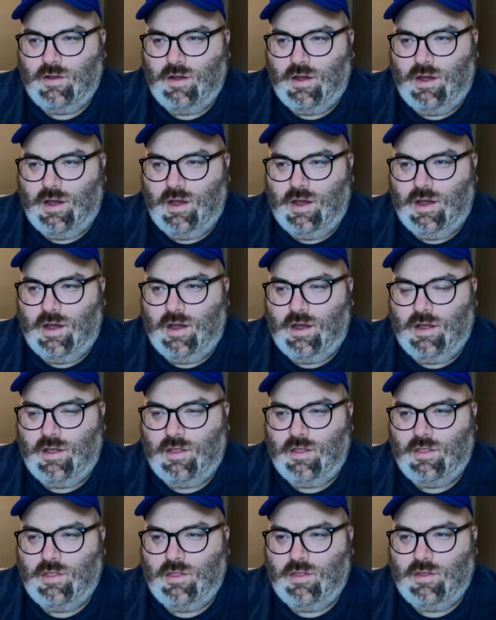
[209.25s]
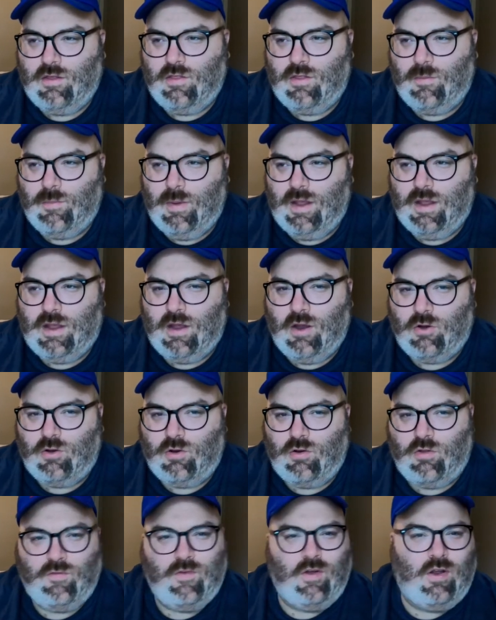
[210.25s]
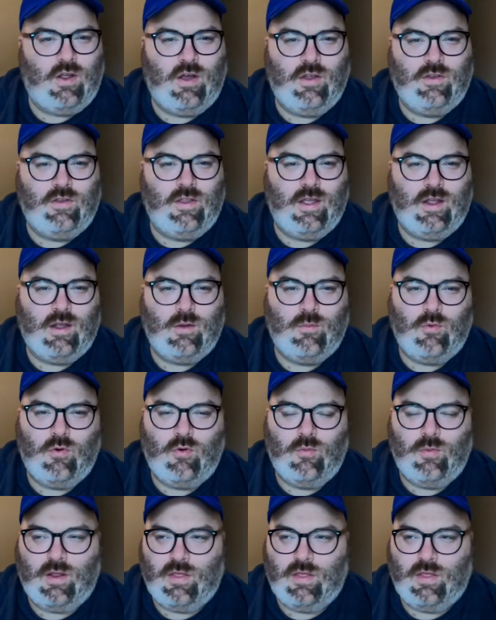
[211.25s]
The main character is very unlikable,